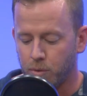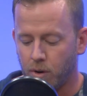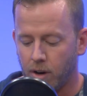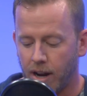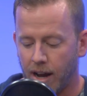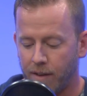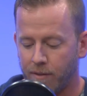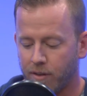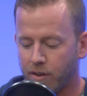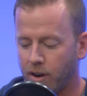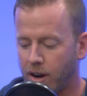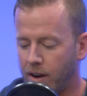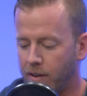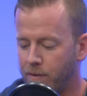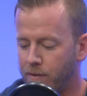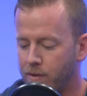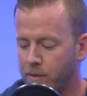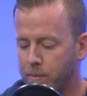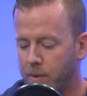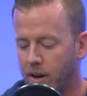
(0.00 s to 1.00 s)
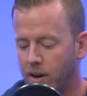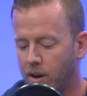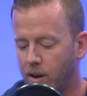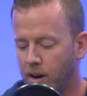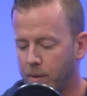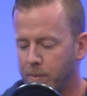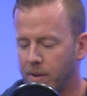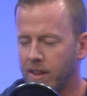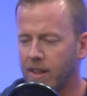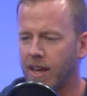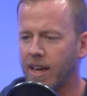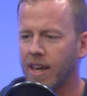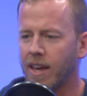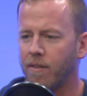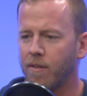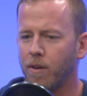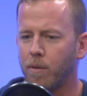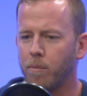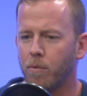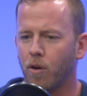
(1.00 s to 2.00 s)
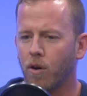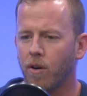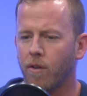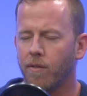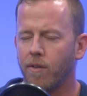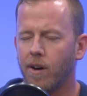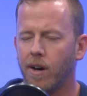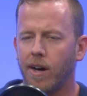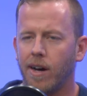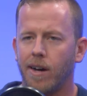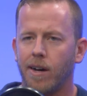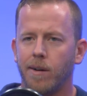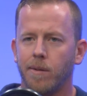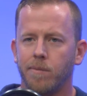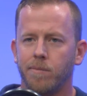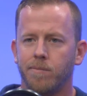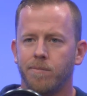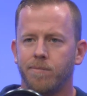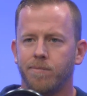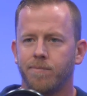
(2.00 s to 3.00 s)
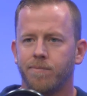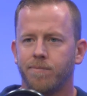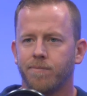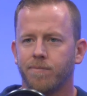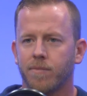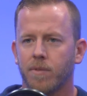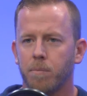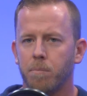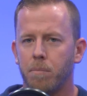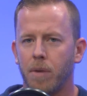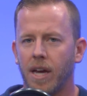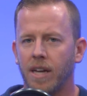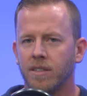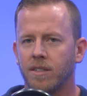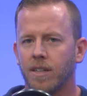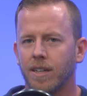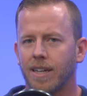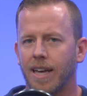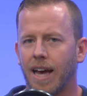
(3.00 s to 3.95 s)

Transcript: one I've created for my own. I mean, they give you more of a basic